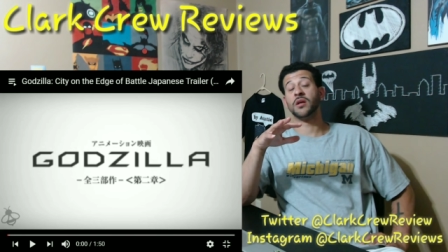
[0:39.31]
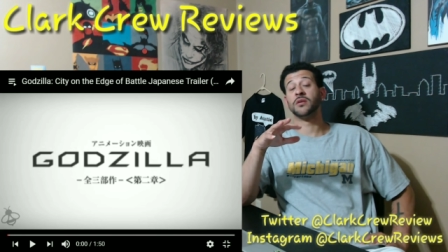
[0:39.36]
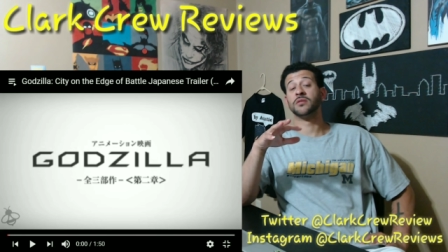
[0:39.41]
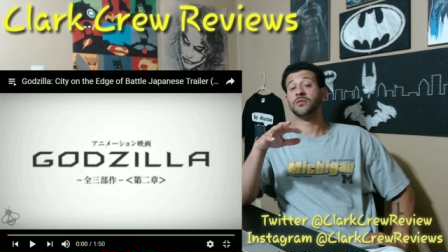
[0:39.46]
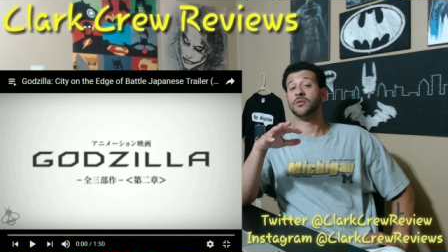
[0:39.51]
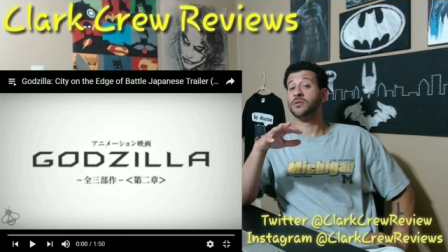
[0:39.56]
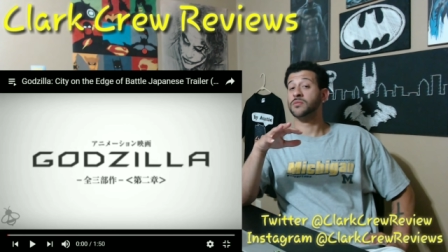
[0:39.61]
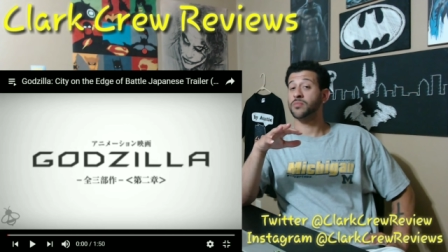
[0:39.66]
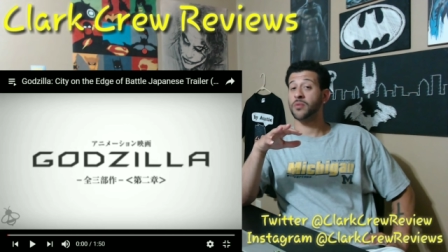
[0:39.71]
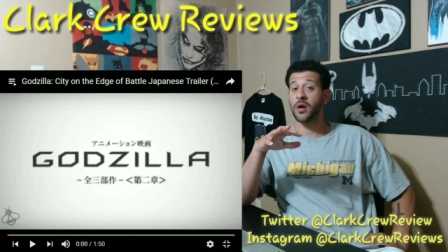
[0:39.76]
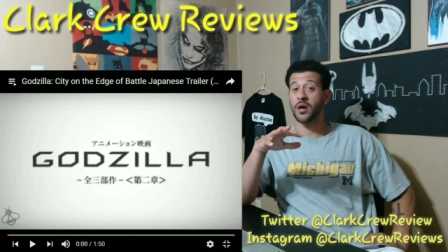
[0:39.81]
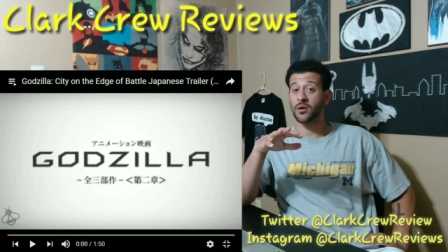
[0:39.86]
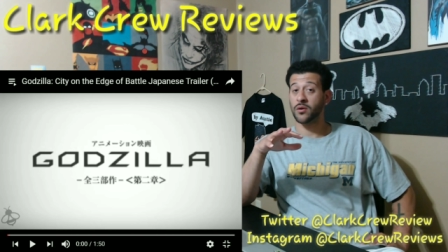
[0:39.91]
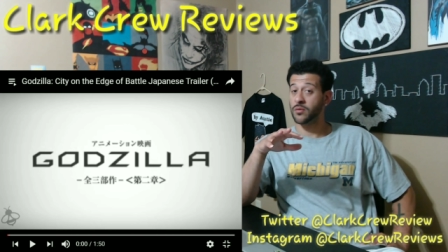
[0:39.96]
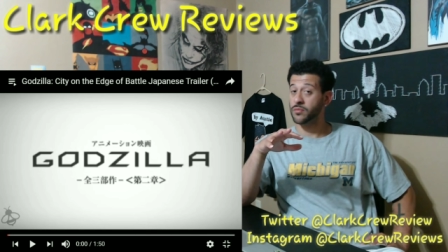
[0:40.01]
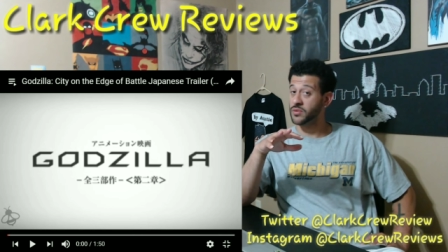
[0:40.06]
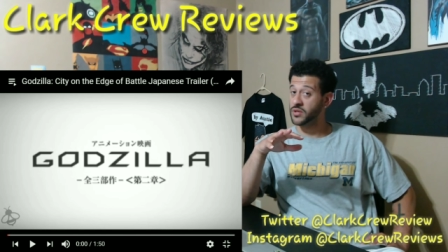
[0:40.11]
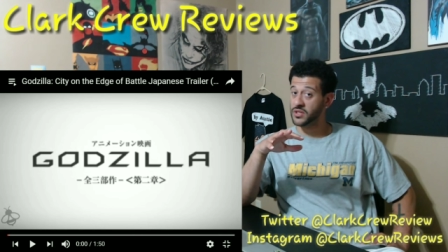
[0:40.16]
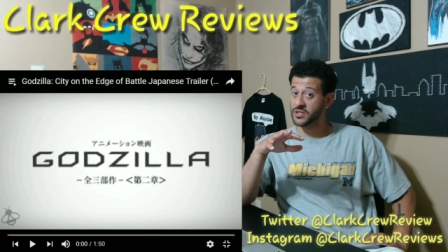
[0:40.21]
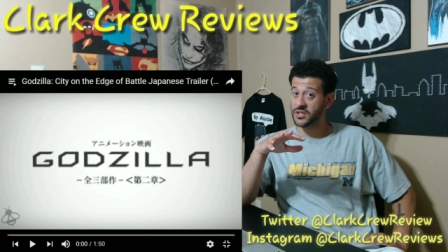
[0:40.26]
so it's probably going to
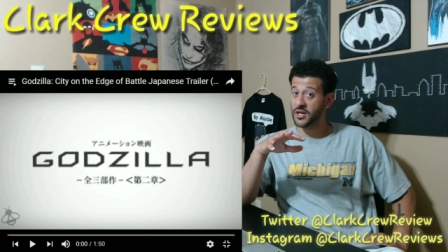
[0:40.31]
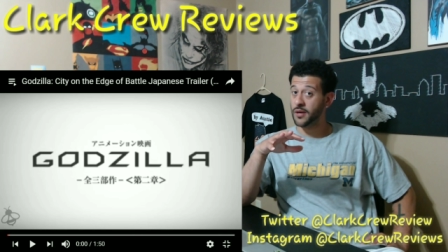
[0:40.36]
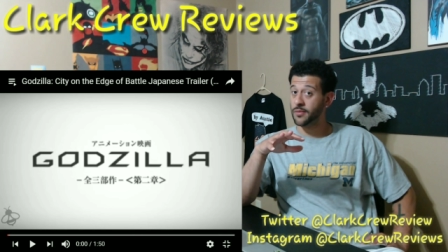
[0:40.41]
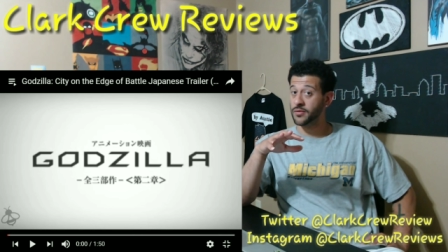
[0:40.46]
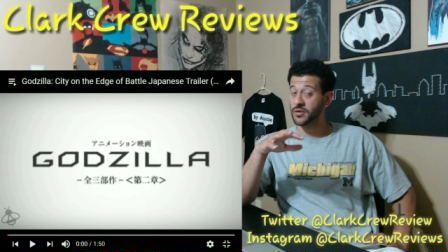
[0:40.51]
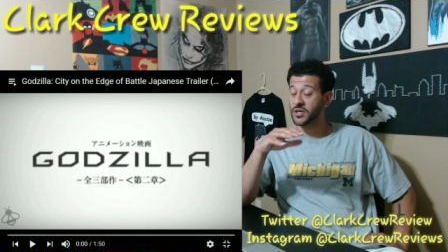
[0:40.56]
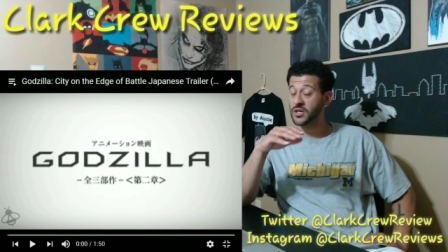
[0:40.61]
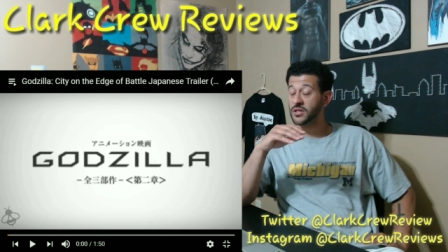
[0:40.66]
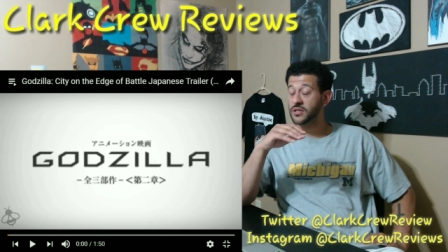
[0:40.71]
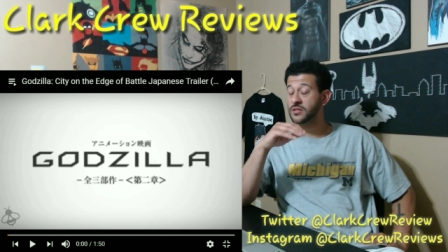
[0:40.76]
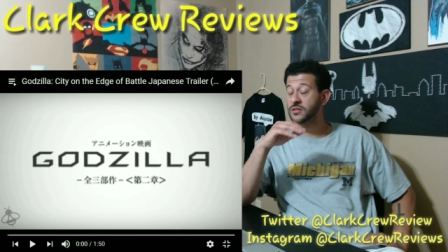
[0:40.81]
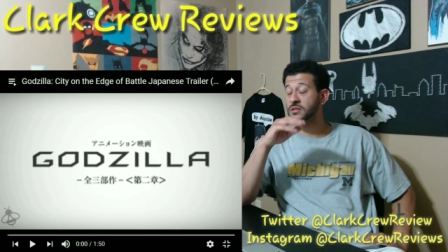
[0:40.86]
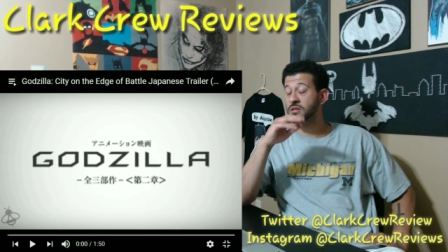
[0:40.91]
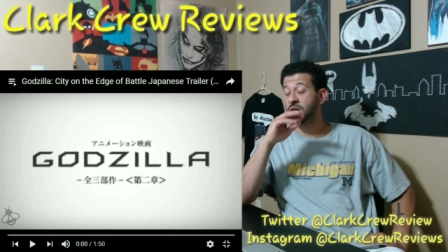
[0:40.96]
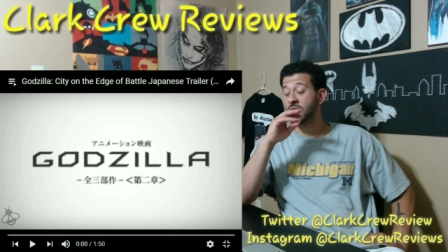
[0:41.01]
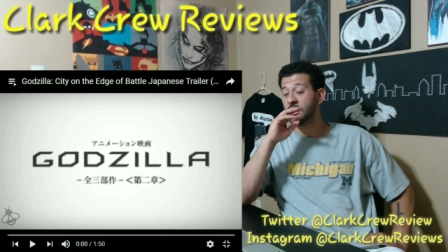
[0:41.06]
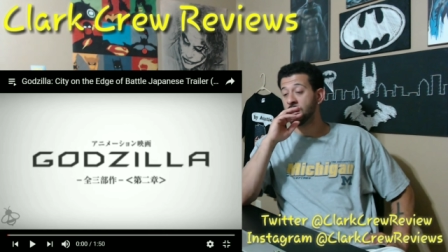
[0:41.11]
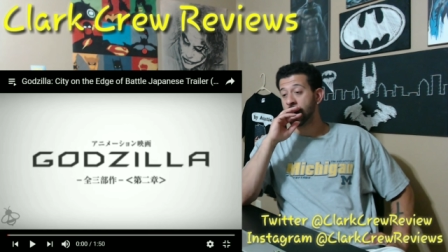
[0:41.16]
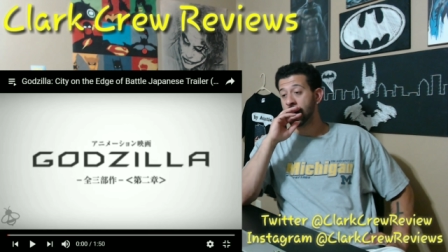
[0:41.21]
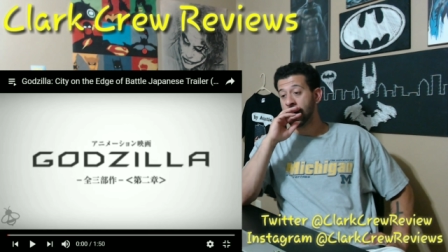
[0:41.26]
be in Japanese.
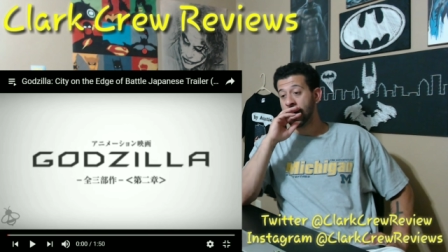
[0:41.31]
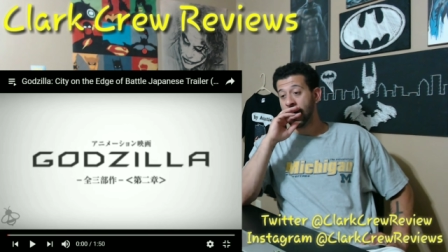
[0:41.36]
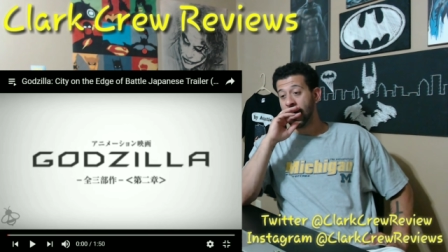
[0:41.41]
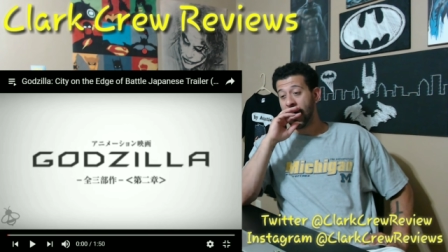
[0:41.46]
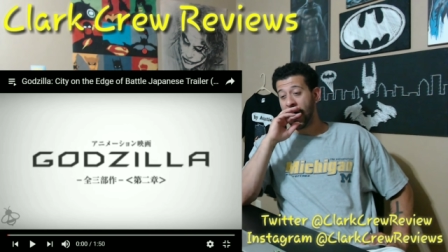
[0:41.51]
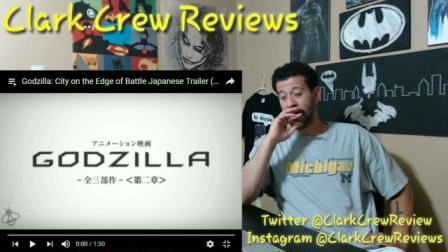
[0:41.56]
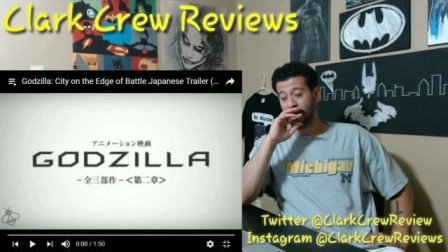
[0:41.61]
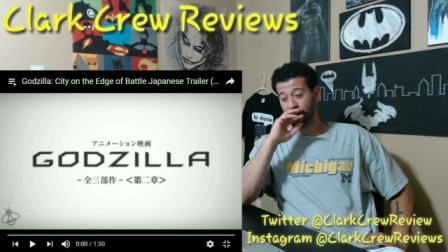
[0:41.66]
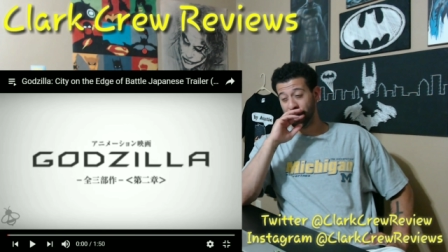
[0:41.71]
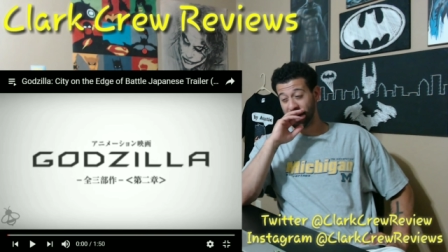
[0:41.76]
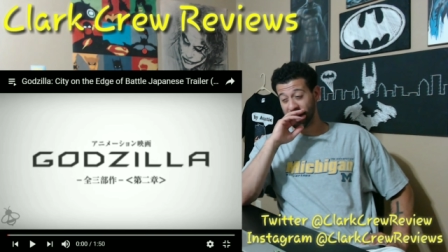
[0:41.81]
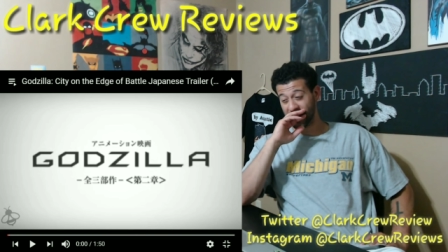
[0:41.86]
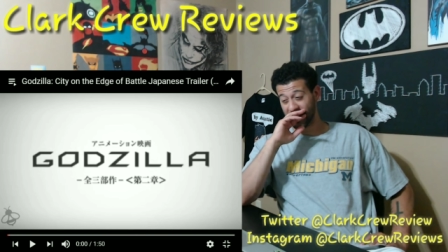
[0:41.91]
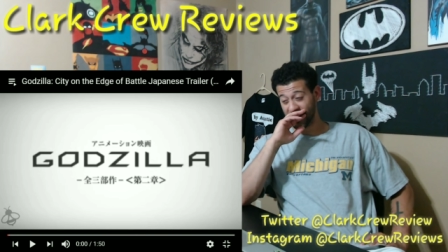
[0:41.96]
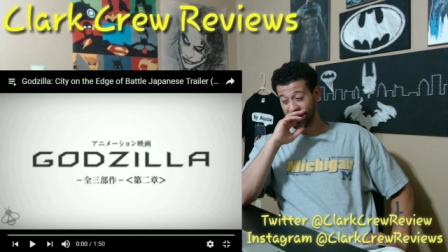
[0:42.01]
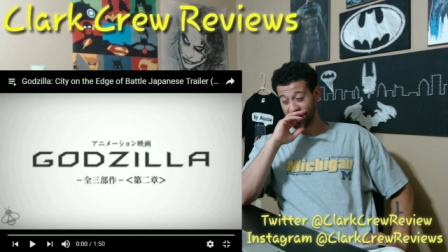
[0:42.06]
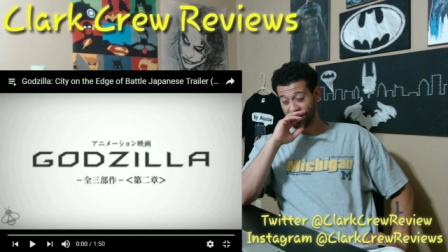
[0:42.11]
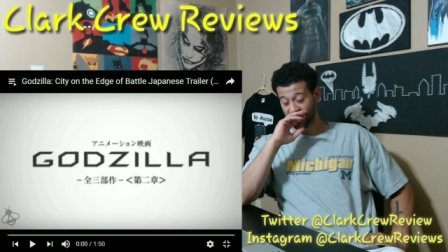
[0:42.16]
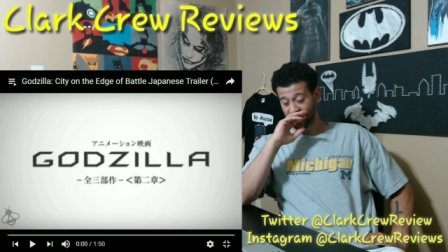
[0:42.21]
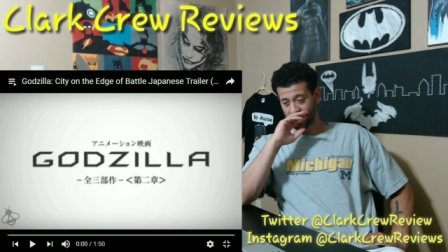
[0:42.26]
I
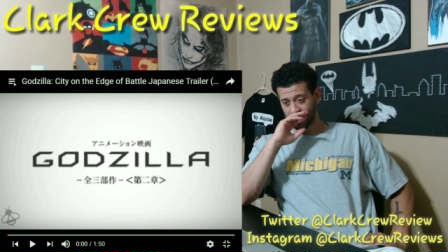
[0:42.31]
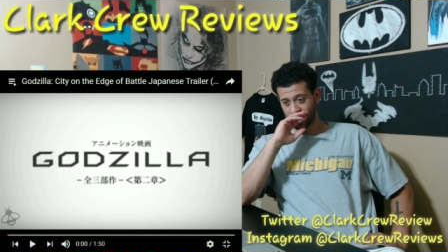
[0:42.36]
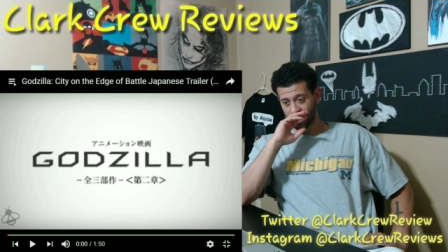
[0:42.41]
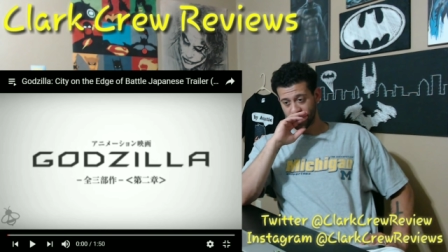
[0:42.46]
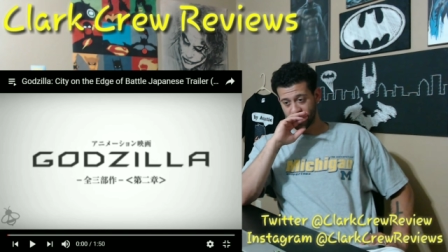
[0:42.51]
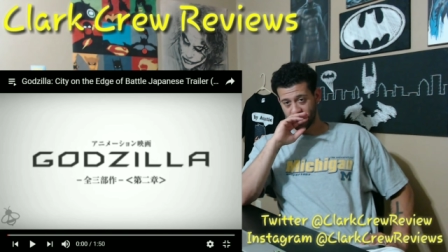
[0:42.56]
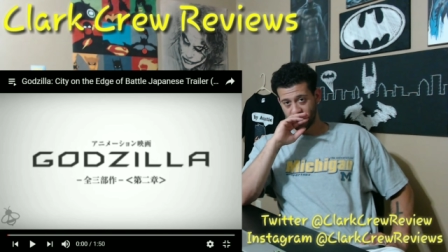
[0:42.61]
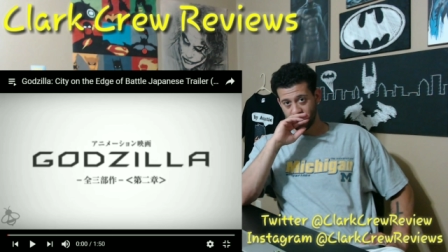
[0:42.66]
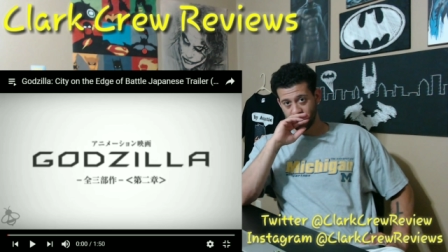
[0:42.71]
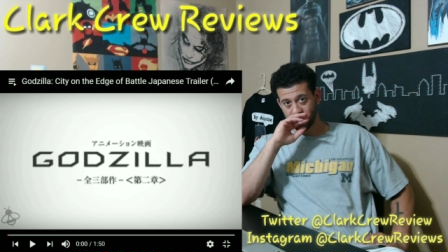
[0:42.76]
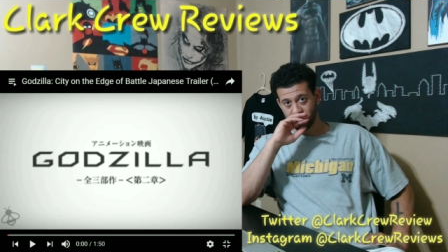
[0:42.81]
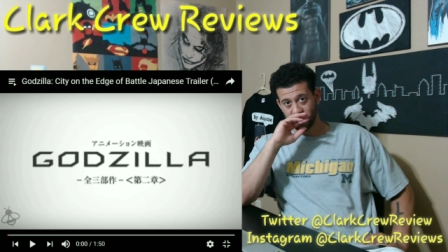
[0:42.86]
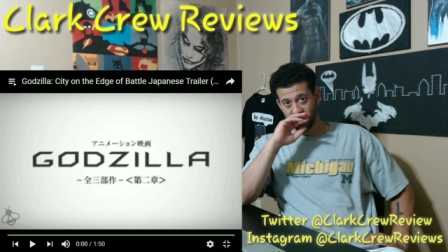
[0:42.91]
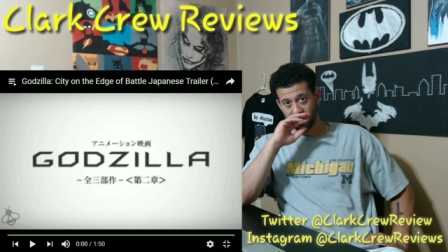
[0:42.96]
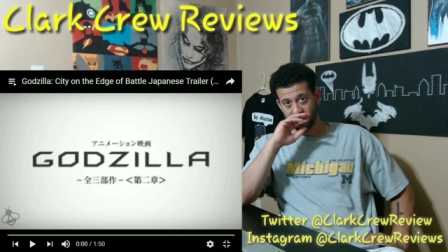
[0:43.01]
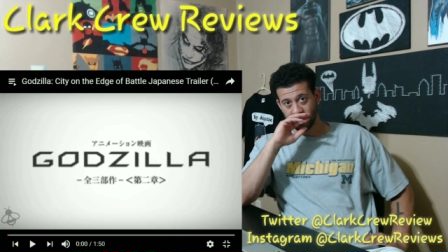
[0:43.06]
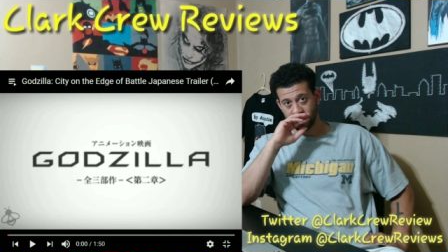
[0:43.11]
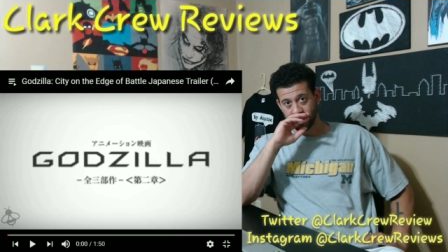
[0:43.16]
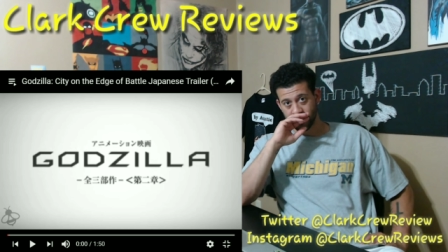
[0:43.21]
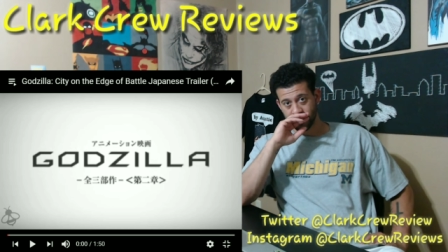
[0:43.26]
believe, ooh, excuse me.